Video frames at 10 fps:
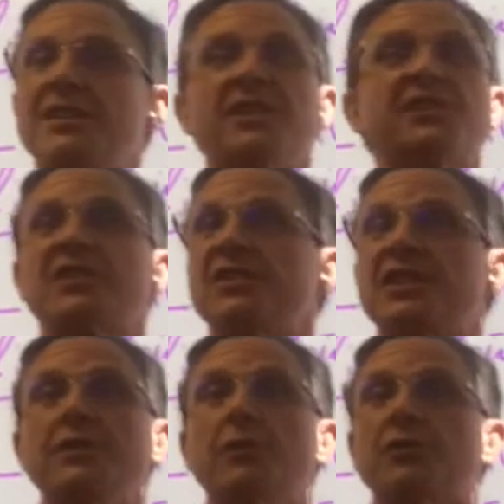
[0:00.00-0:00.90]
this is
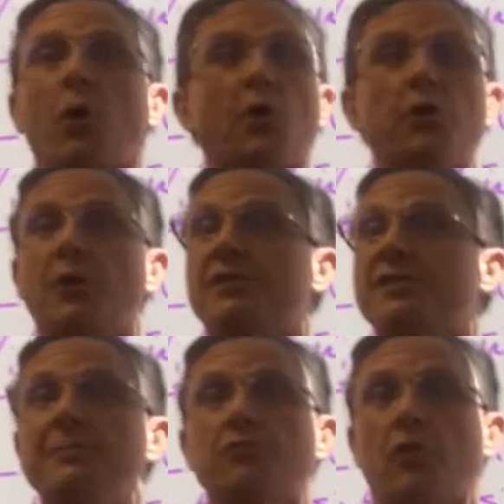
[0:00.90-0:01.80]
continuous or you're in
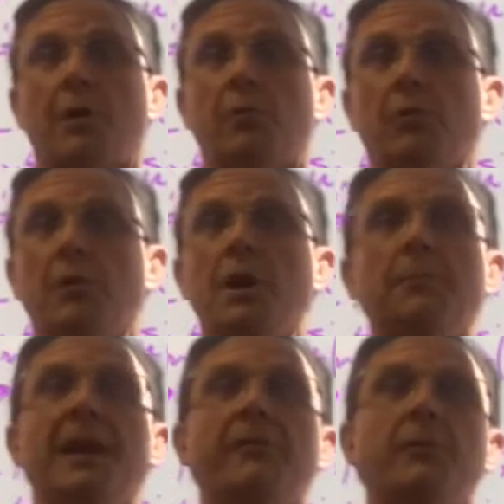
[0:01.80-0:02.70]
deep trouble.
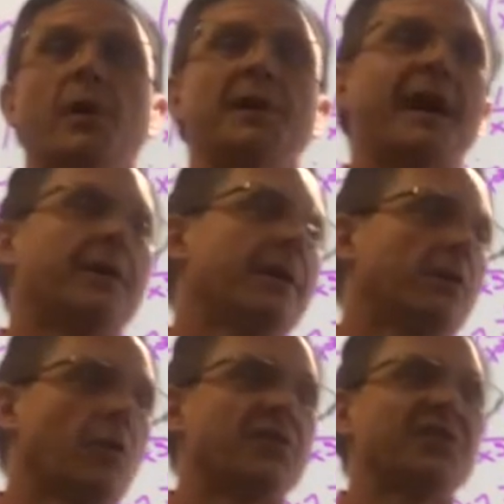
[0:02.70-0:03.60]
But everyone, of
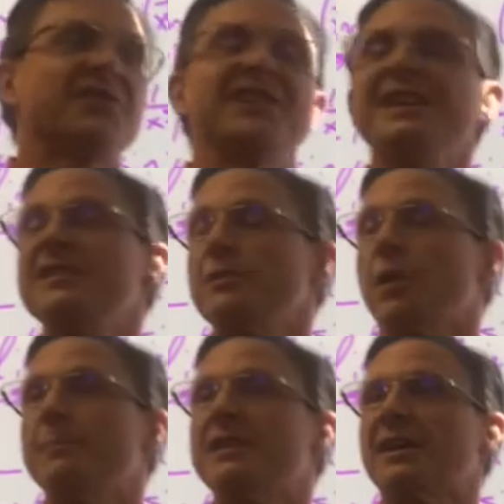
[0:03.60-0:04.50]
course, this is an easy
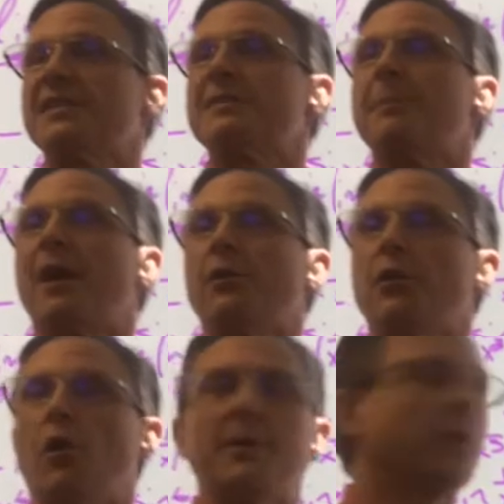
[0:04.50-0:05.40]
one because it's a
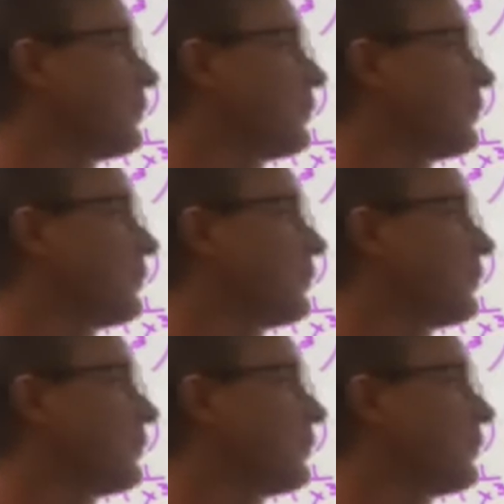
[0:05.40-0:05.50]
polynomial. So